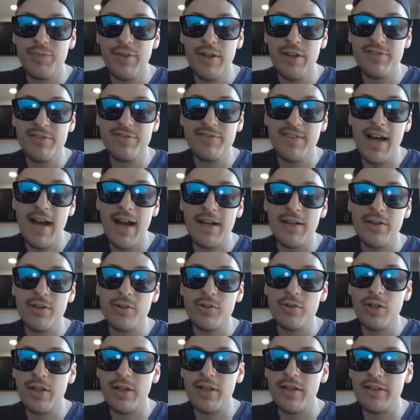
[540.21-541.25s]
If not, you're
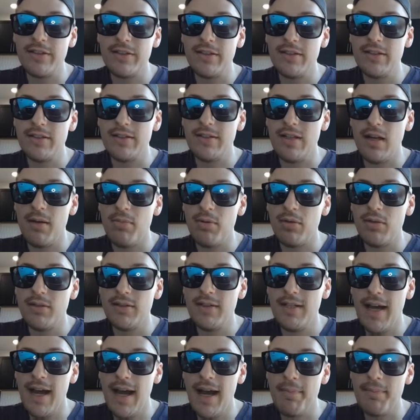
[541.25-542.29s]
looking a little double
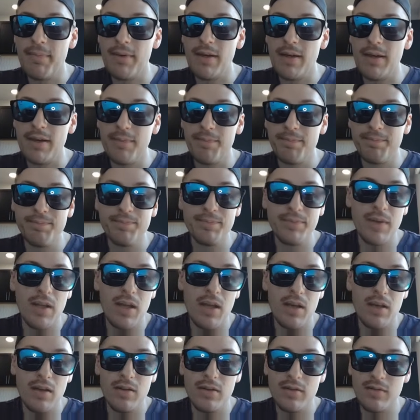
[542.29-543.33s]
toppy,
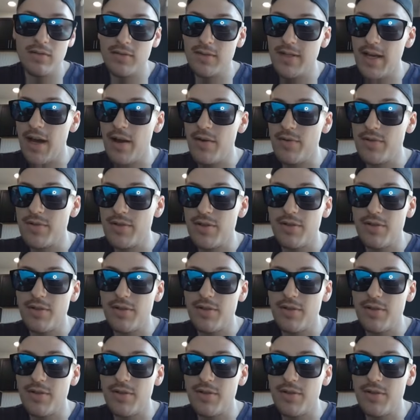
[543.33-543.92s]
down to